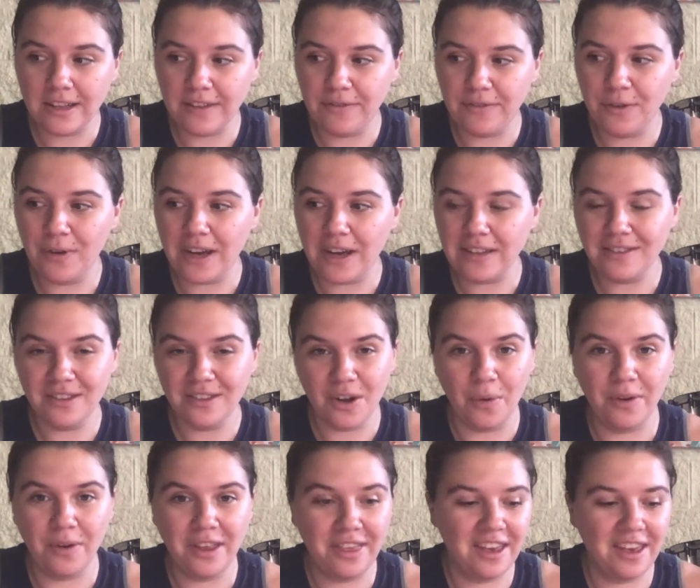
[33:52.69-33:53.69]
If you guys know
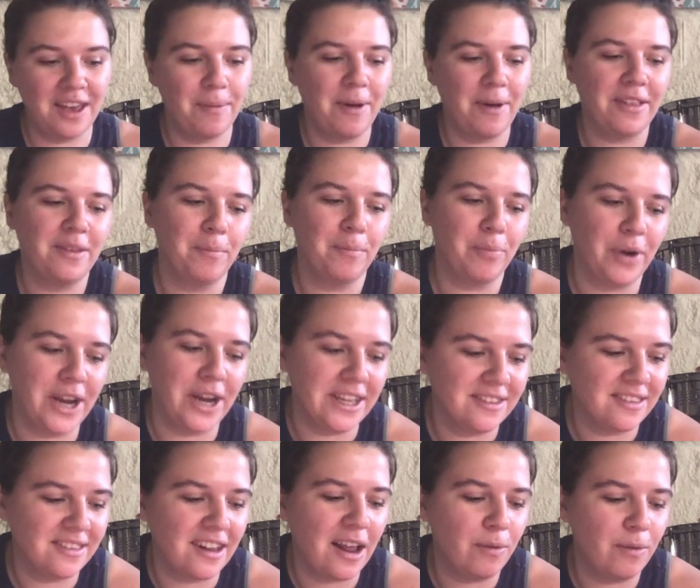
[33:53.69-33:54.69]
anything about the
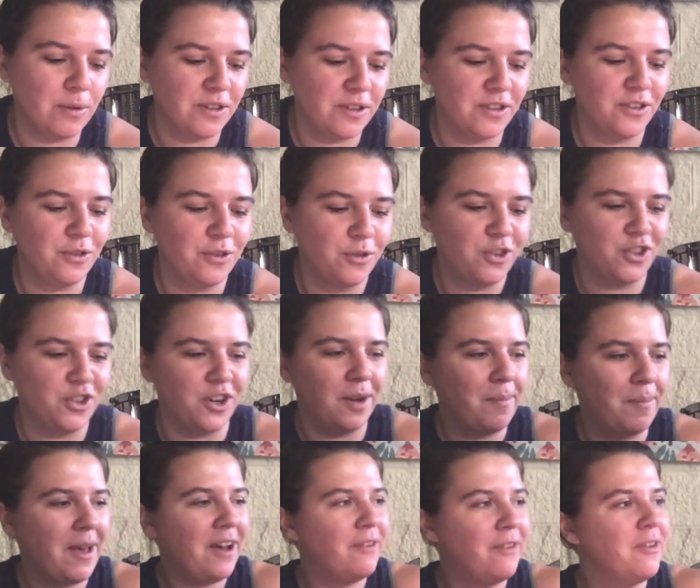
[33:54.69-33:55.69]
brands that I wasn't too sure
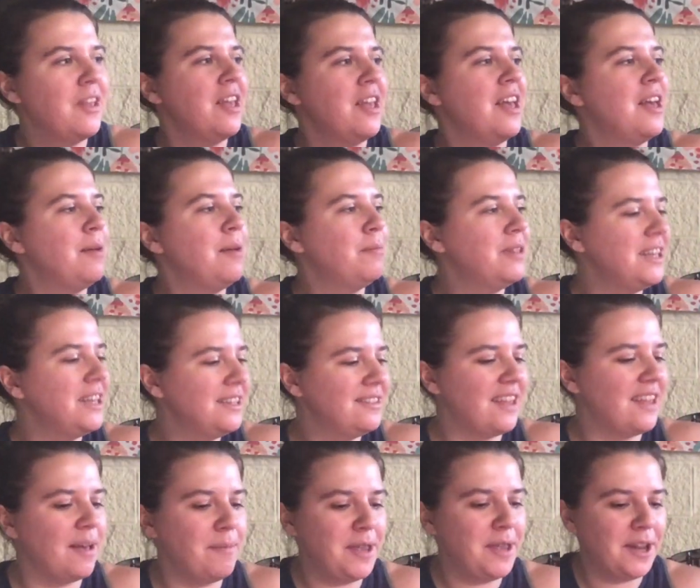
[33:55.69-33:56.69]
about, please
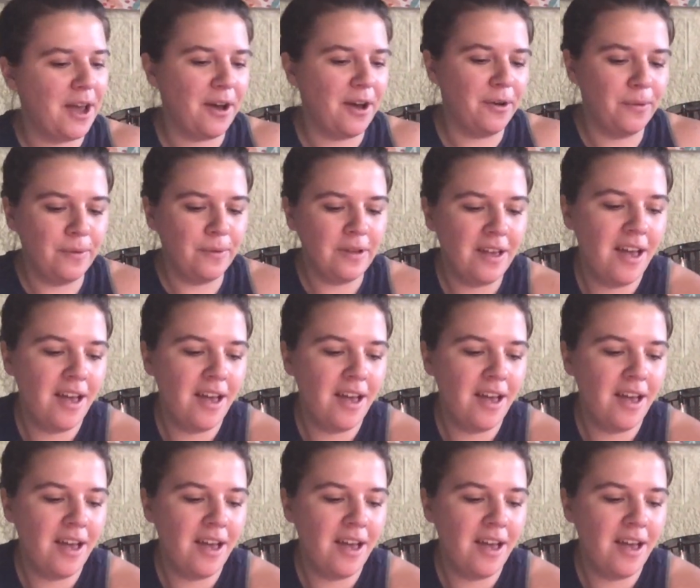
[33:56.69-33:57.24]
let me know.